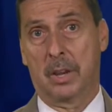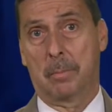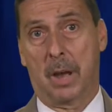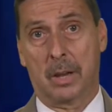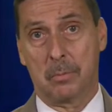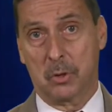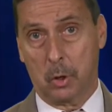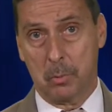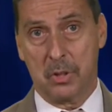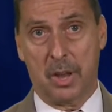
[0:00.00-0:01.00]
up items
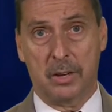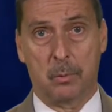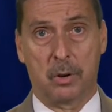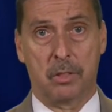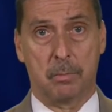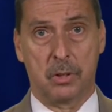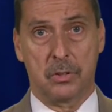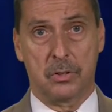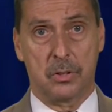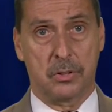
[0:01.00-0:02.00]
curbside at one of the
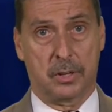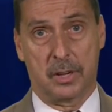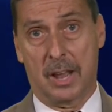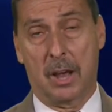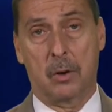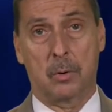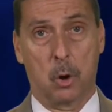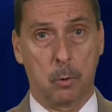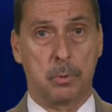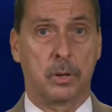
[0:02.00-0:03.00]
businesses that can now
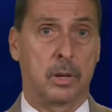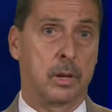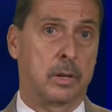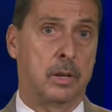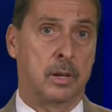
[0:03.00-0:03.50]
open again.